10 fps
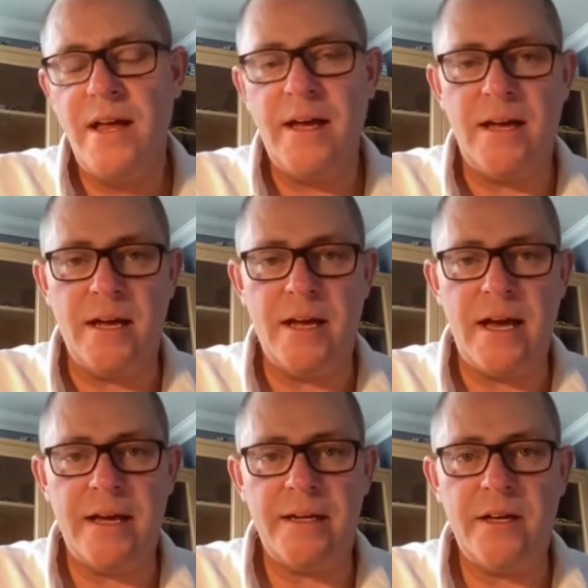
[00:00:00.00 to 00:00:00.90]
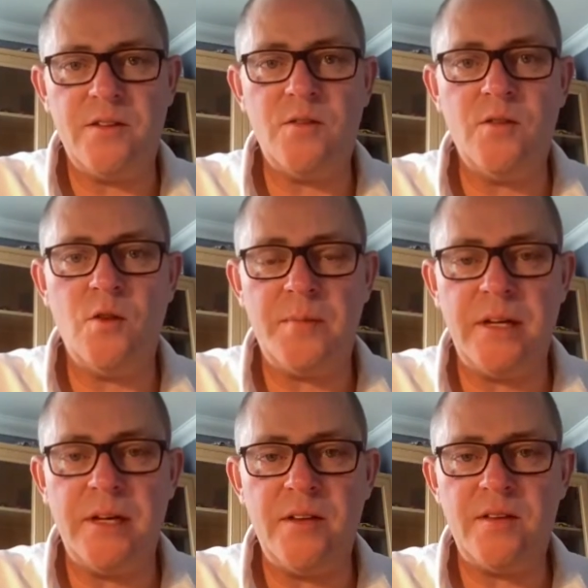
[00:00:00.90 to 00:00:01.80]
And it's not
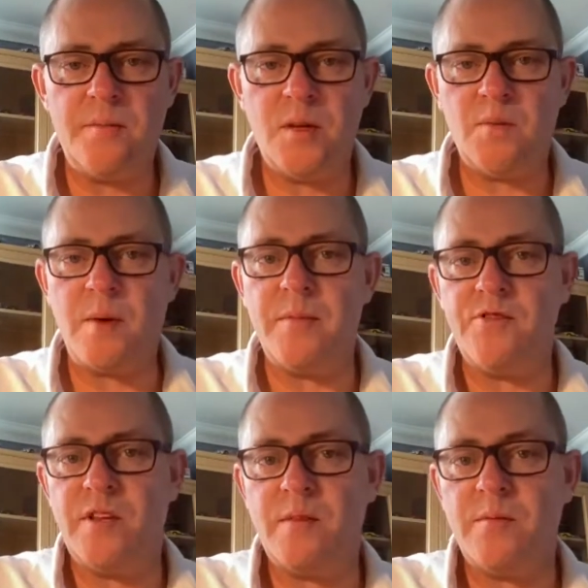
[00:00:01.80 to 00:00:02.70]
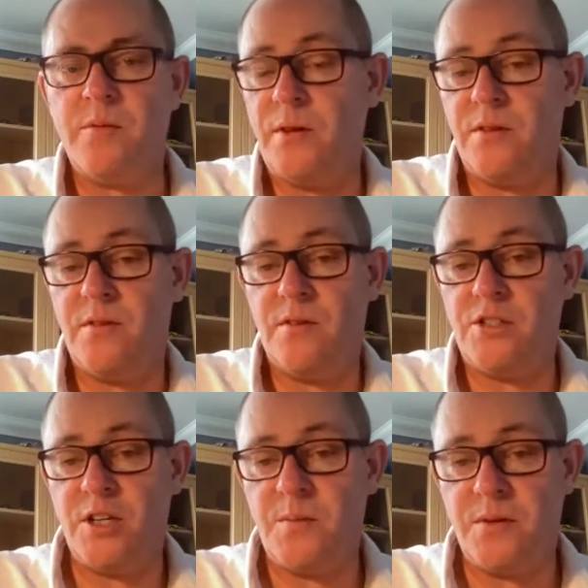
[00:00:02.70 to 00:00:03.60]
been easy because public transport is not the
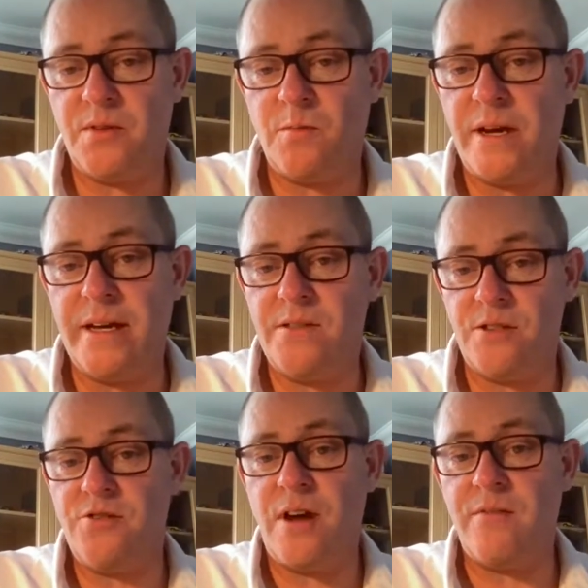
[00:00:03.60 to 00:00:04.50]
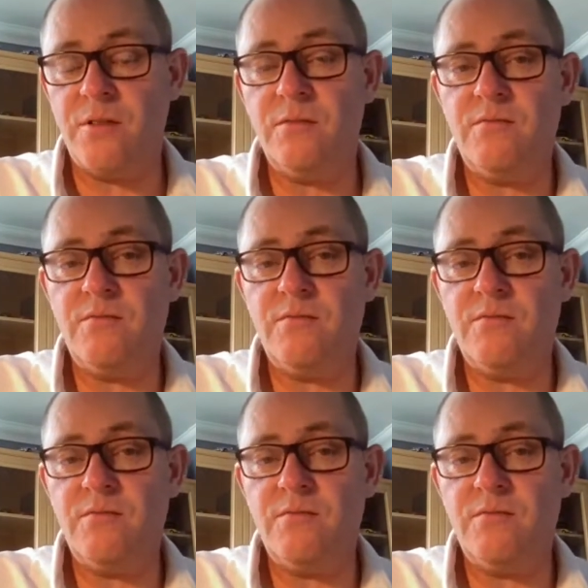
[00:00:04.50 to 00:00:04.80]
cheapest way to travel